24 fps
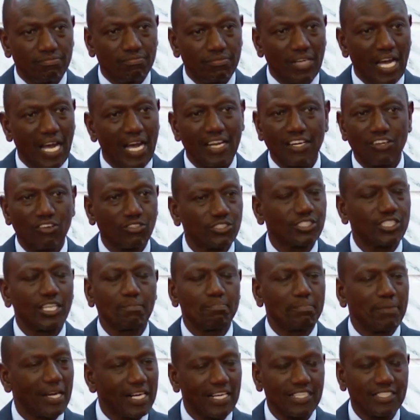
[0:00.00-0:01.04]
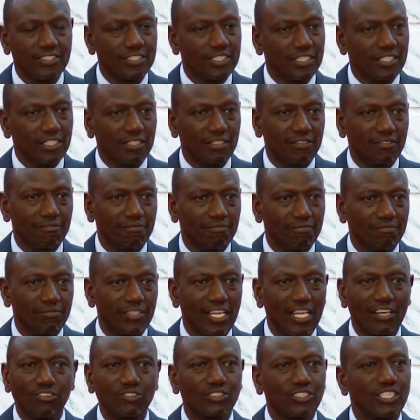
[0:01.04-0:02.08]
are not a panacea.
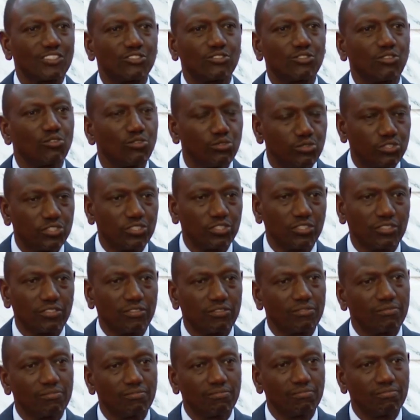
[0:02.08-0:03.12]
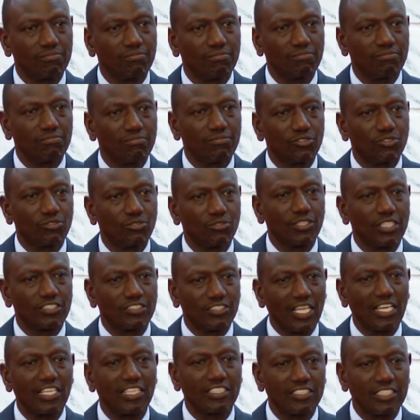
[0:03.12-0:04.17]
They are not a solution to the
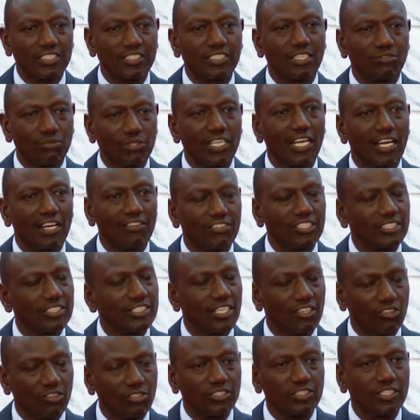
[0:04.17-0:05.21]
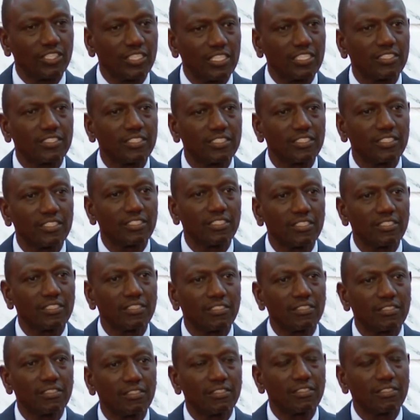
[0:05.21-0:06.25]
challenges that we have as a continent.
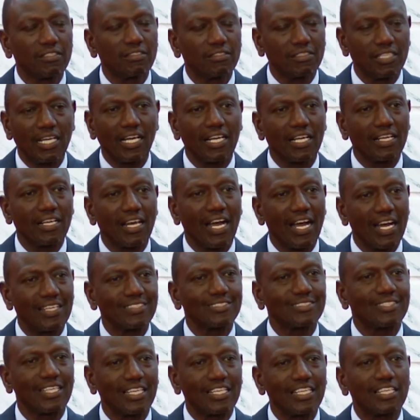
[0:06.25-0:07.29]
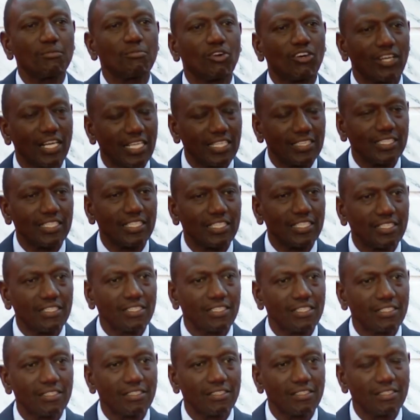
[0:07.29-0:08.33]
They are as undemocratic
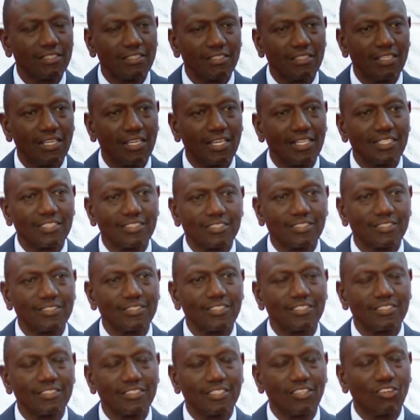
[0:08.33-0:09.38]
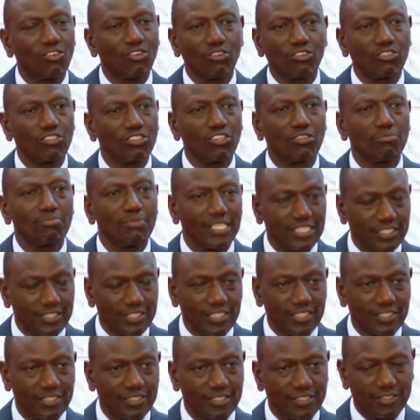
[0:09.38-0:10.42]
as the colonial
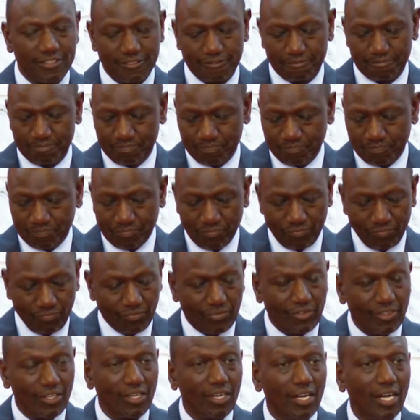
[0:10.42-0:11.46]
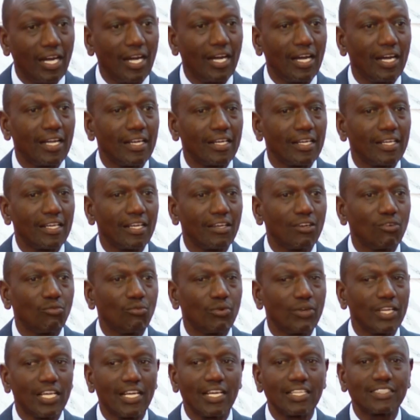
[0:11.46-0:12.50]
masters. And
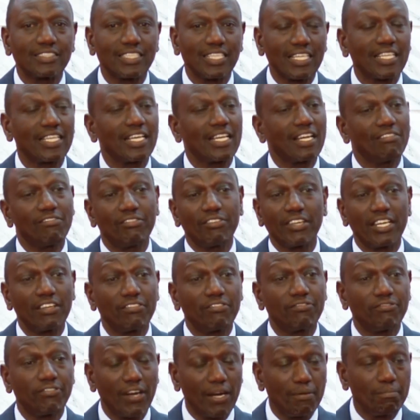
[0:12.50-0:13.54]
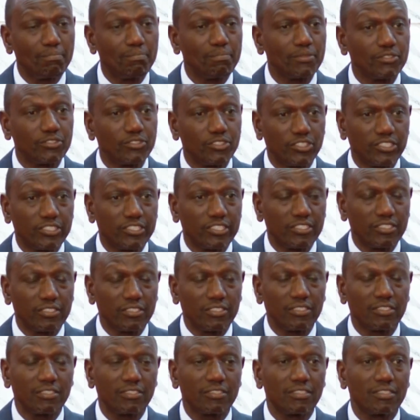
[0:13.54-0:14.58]
we are taking a very firm
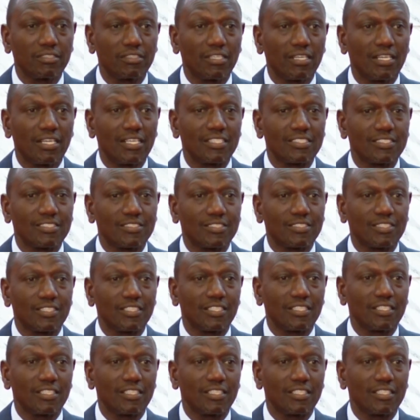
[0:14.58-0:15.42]
position as